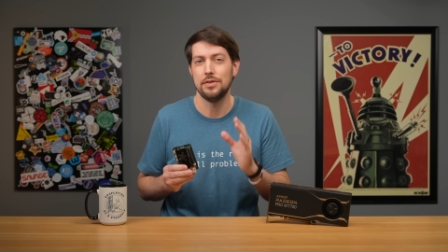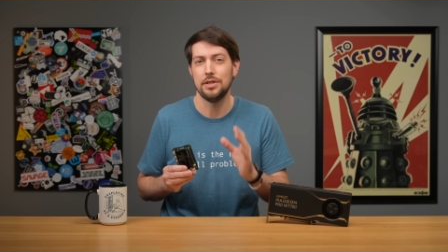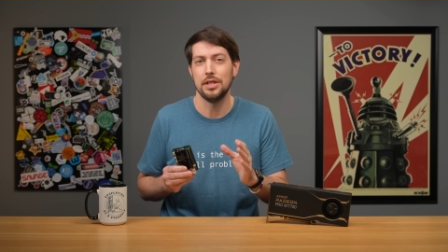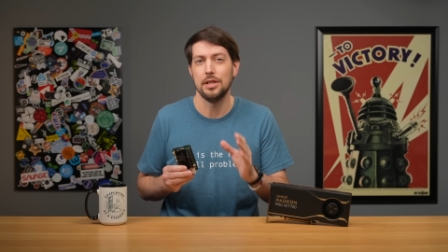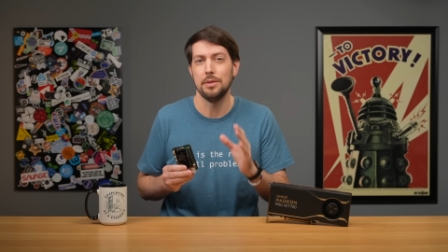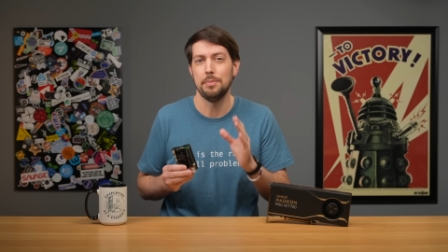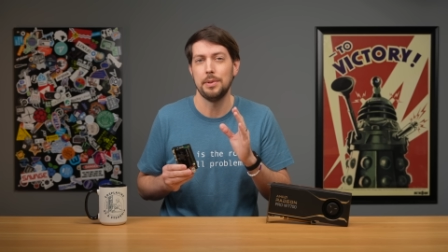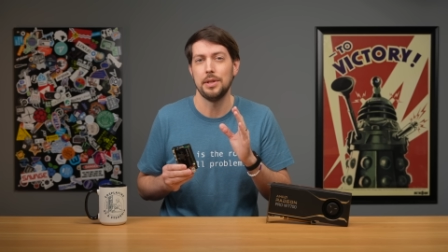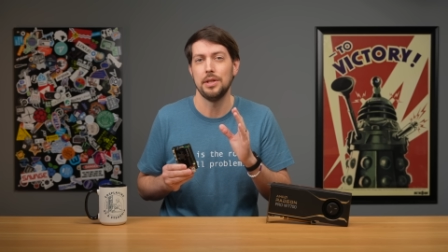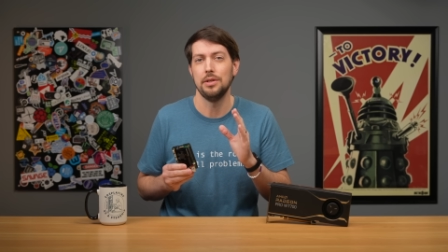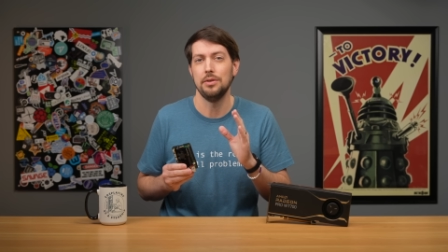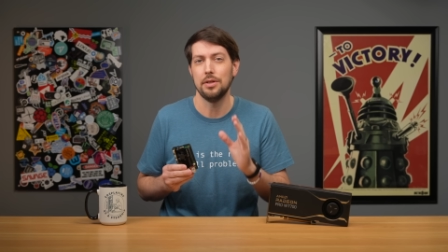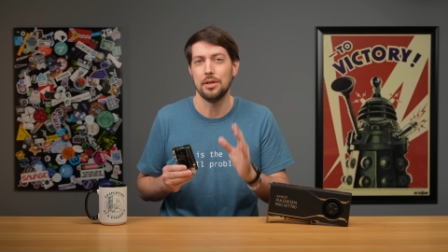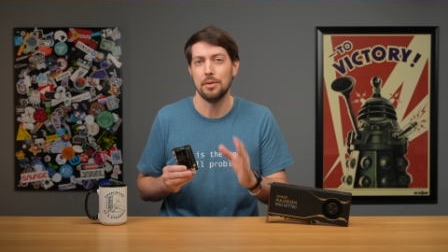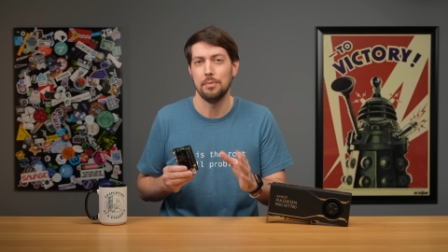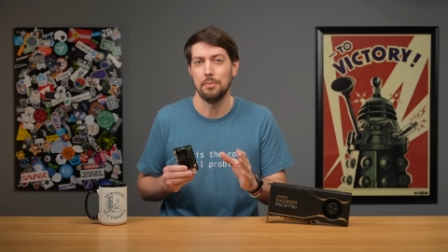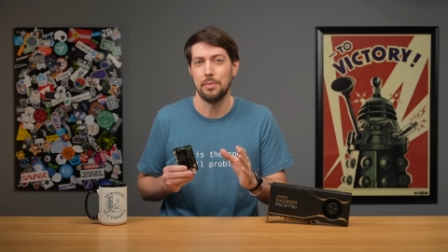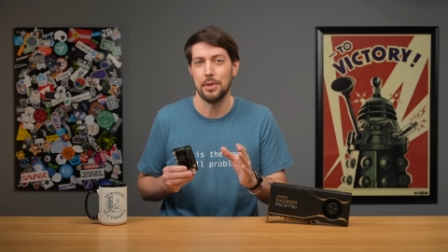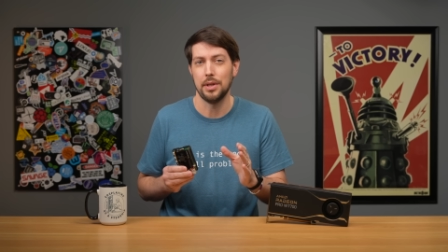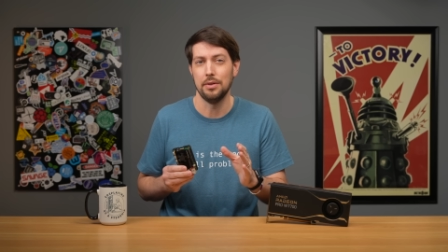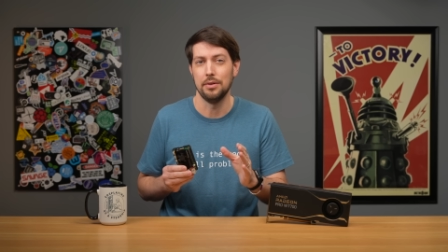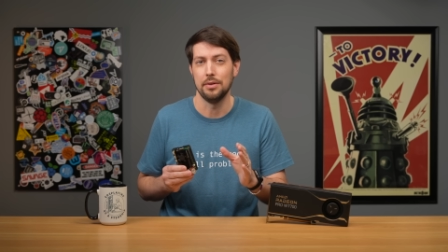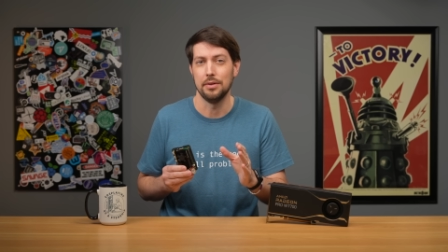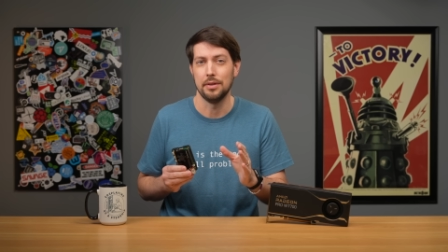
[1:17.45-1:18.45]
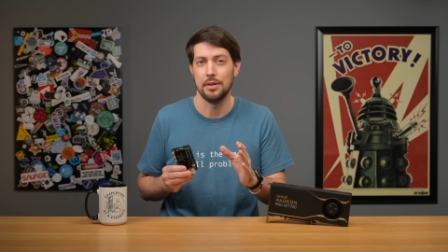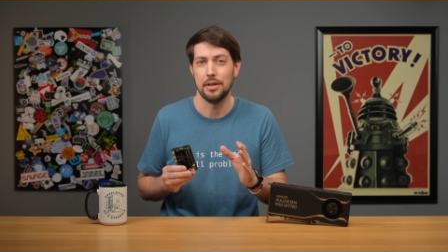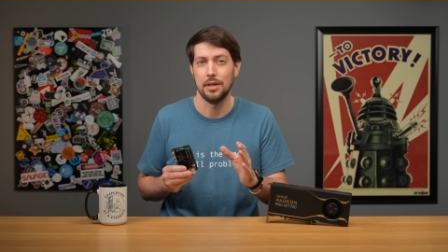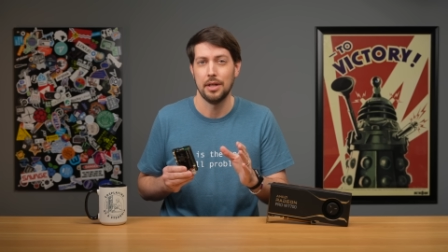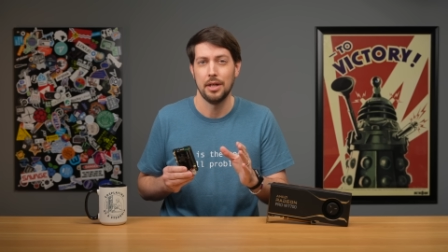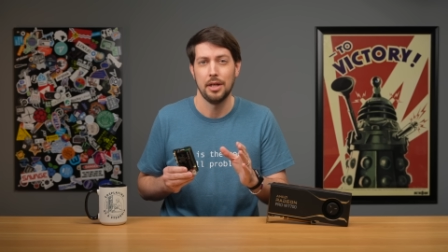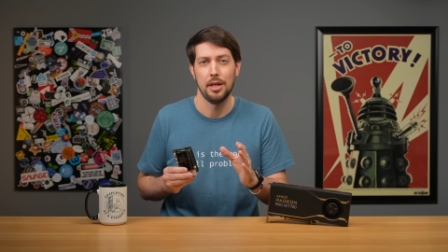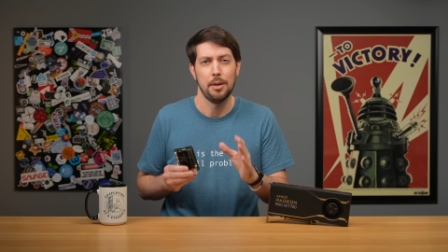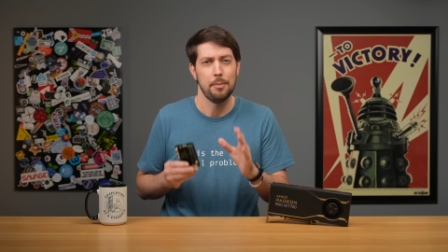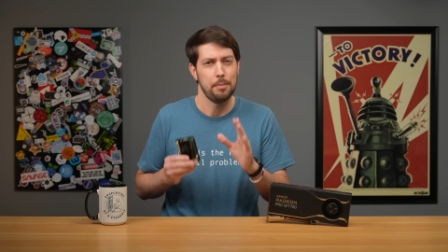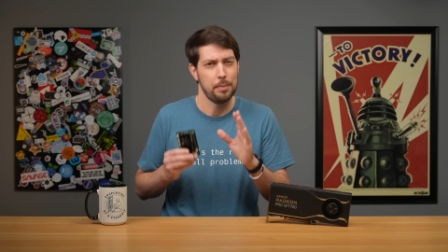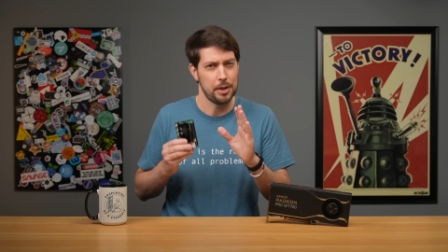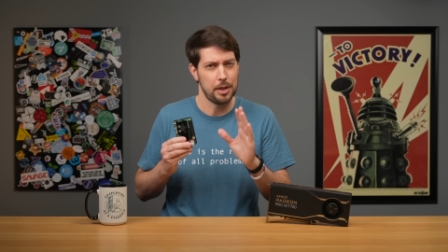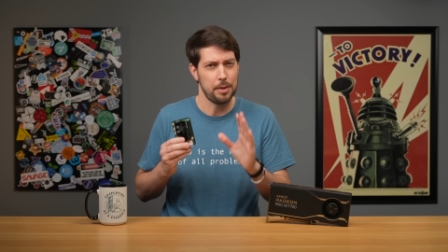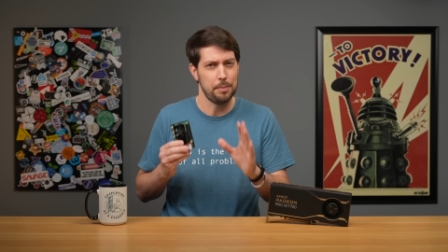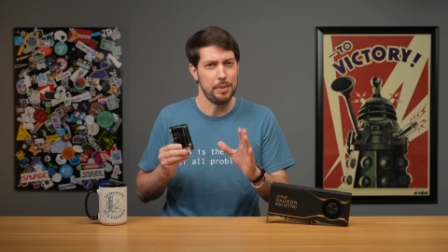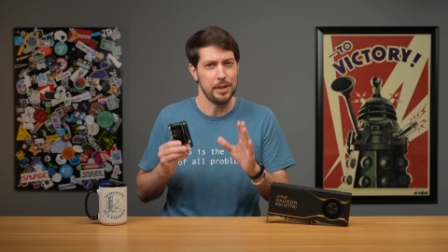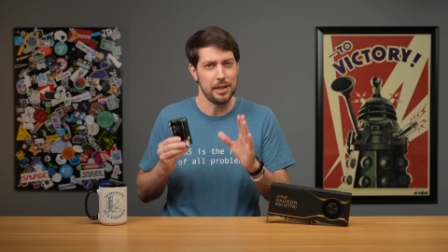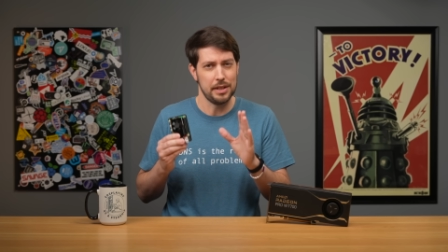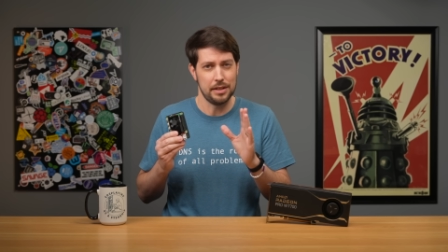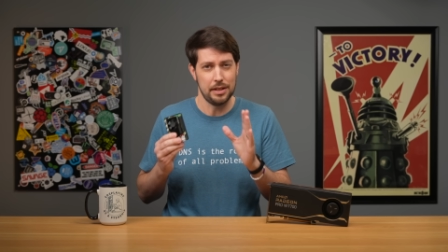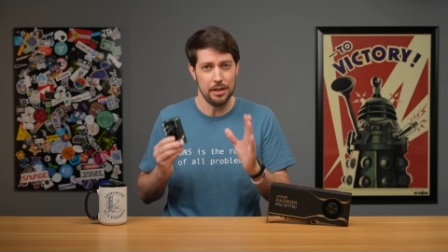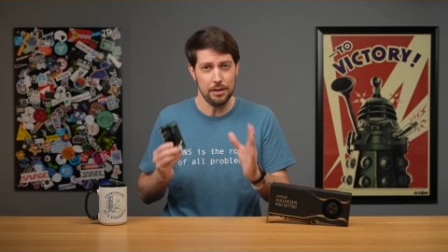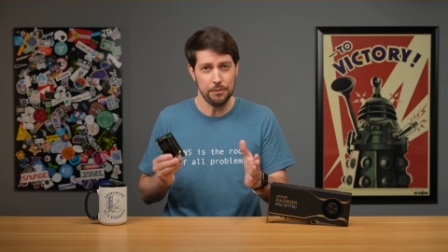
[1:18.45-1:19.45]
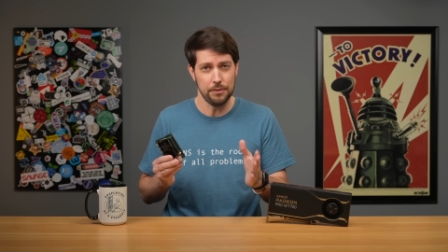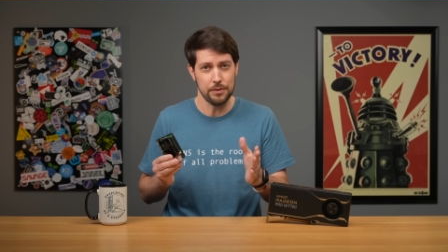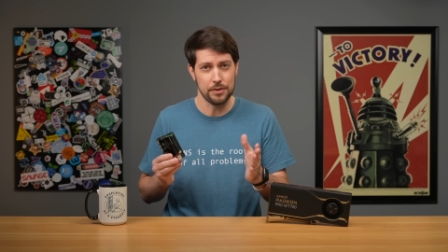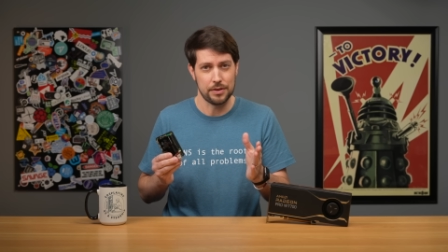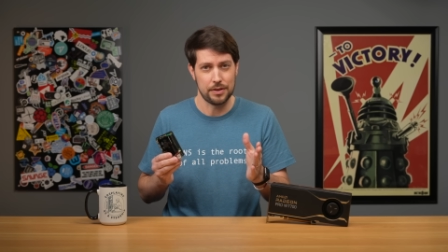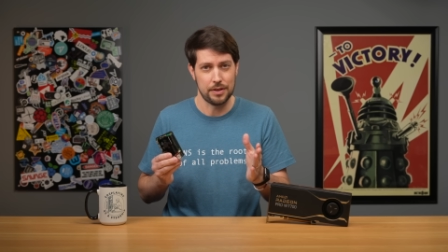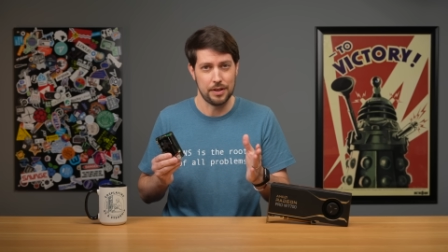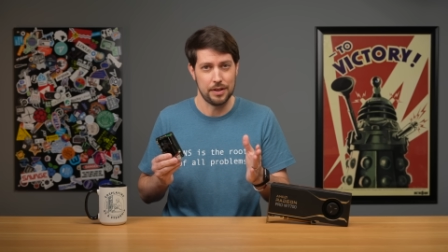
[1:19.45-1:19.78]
GPU compute. But the big difference